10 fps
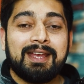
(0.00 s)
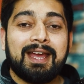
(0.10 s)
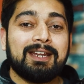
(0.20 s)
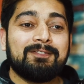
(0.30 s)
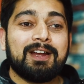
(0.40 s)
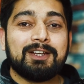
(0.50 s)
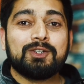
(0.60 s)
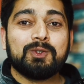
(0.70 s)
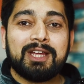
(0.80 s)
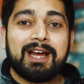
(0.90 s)
and if I
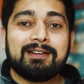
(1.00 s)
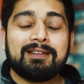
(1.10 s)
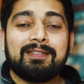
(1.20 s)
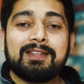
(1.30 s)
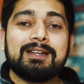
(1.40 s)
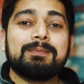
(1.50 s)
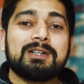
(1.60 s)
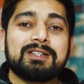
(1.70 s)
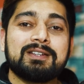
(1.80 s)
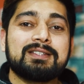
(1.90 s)
do that,
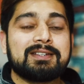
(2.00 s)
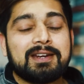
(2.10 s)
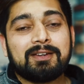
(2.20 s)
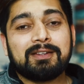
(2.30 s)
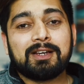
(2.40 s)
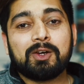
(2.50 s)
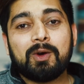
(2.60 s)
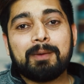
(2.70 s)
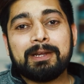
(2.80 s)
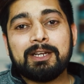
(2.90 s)
30% is straight going to go
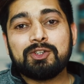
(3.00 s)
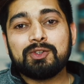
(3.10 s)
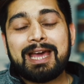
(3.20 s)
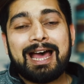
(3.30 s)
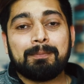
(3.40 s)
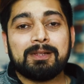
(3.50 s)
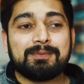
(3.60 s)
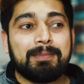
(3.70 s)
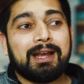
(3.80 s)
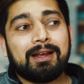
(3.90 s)
up into the Apple's
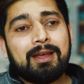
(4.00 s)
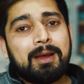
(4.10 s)
bank.